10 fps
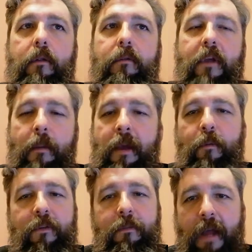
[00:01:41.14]
come in
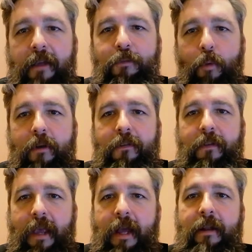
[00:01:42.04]
with some nice words at
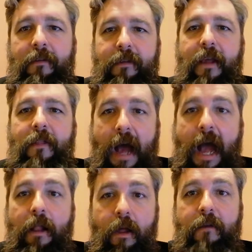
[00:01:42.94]
the end and say,
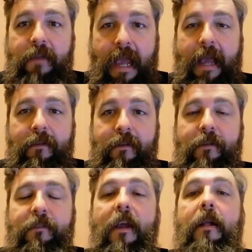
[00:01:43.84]
I love
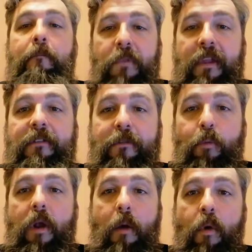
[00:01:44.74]
Kansas, and this is
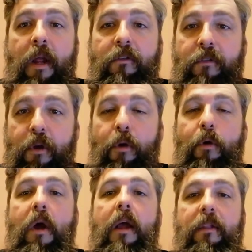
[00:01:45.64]
what I want to
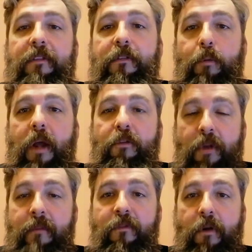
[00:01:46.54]
do, and this is what I
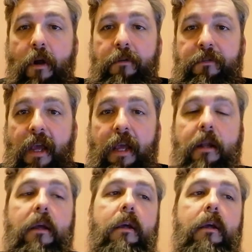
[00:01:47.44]
dream for our state.